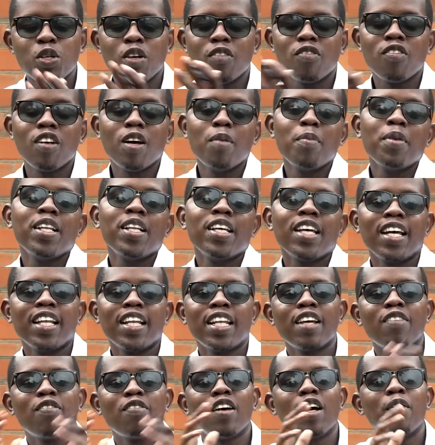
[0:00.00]
your family and
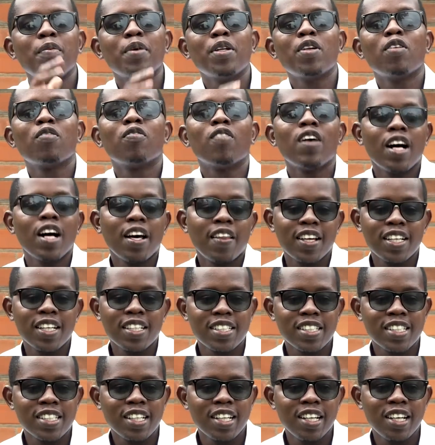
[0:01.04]
the family of others.
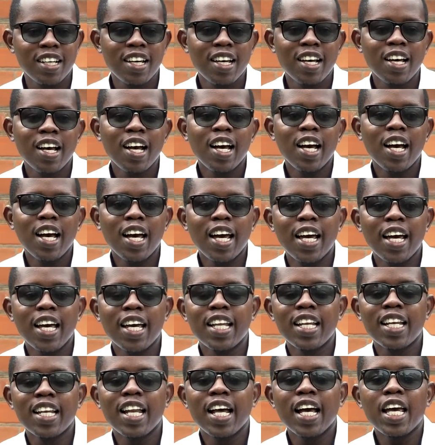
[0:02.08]

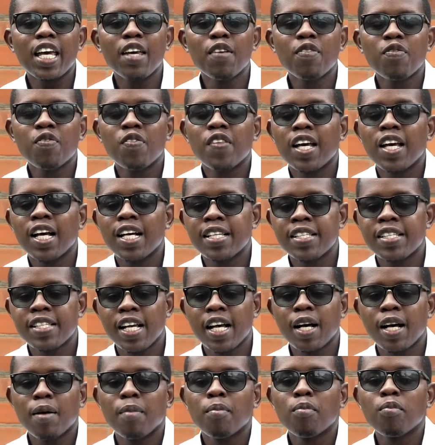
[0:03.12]
And if there are
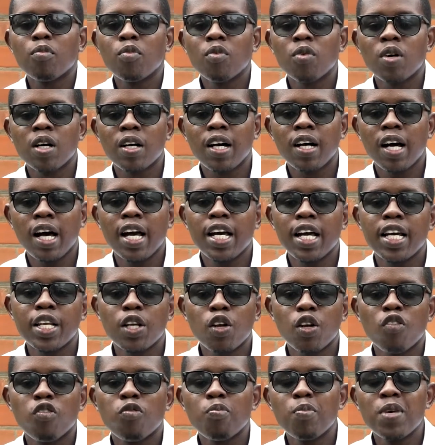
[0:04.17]
some kind
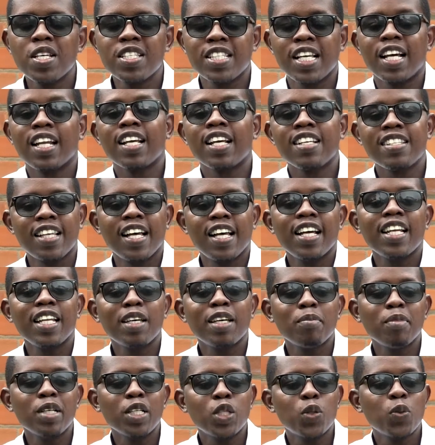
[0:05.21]
of
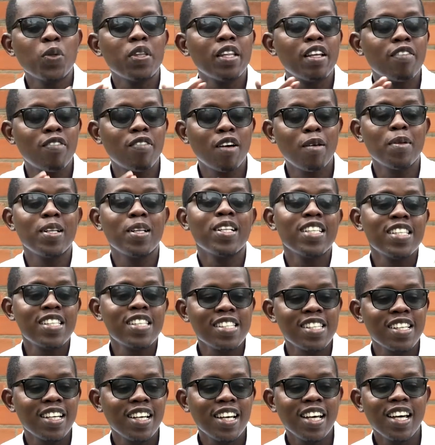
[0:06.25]
misunderstanding between the
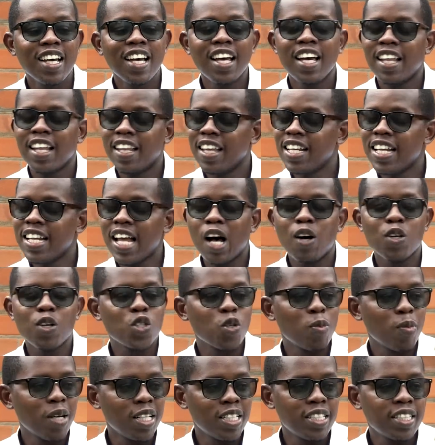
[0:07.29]
families, then
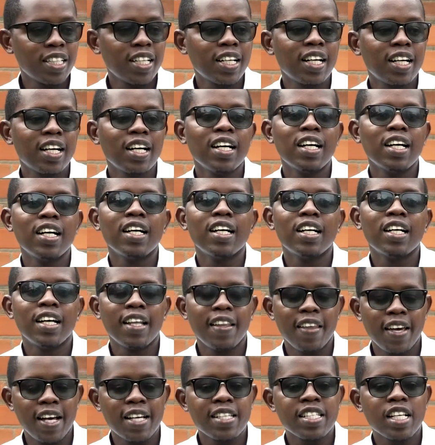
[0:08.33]

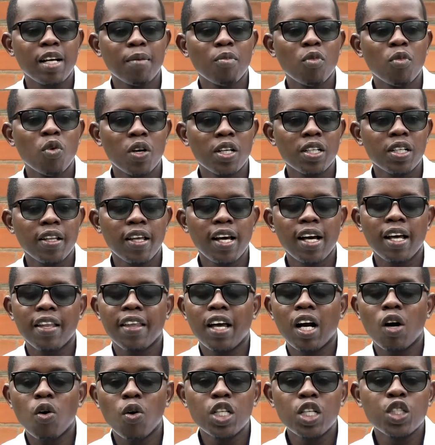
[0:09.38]
there
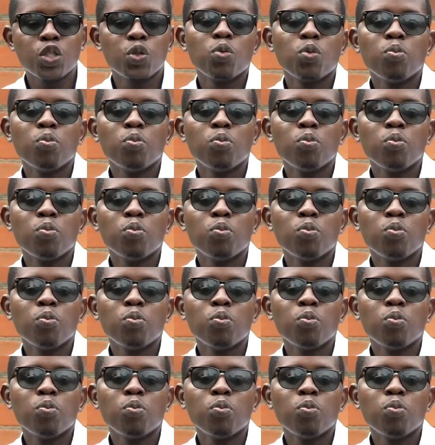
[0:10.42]
are going to